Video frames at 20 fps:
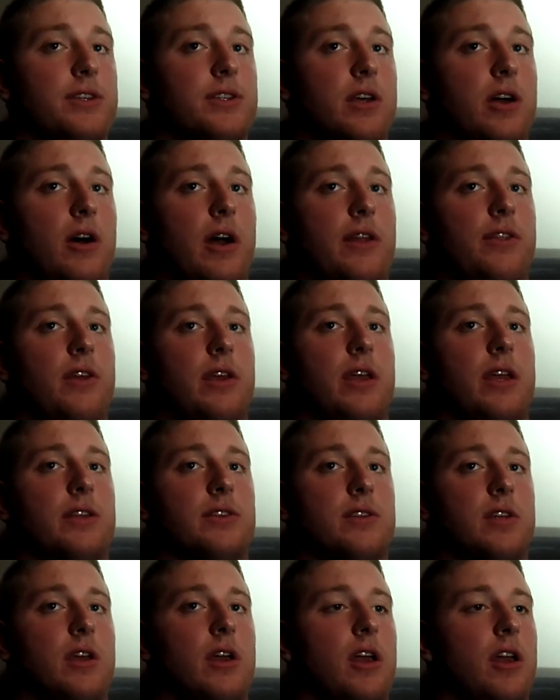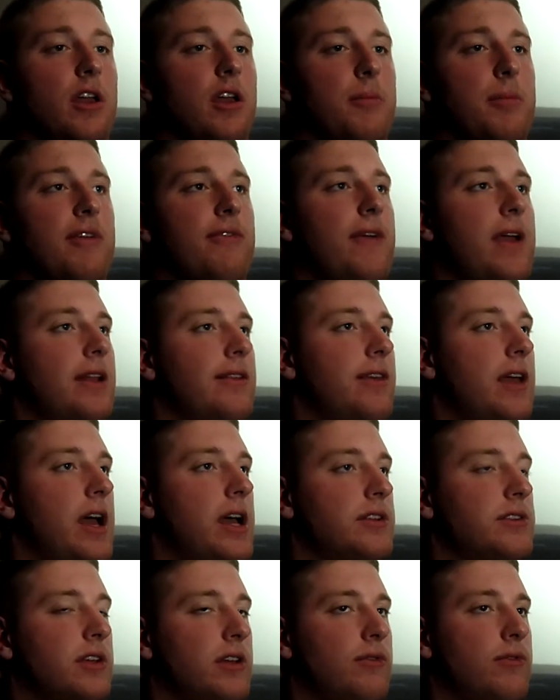So I think it's going to be
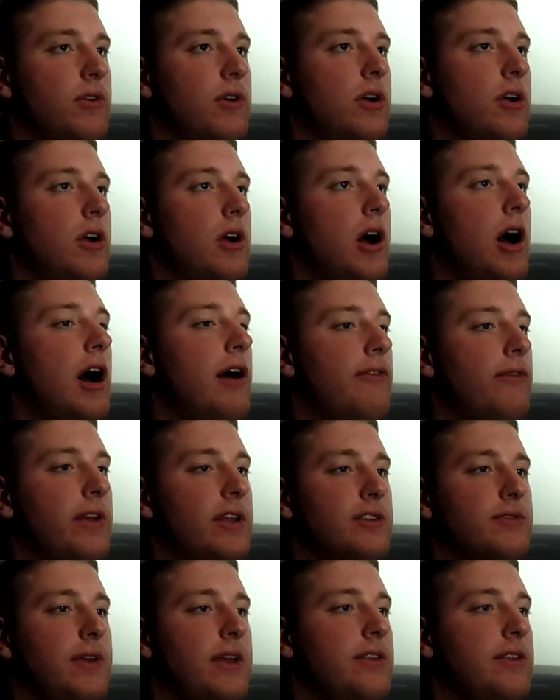fantastic for our offense,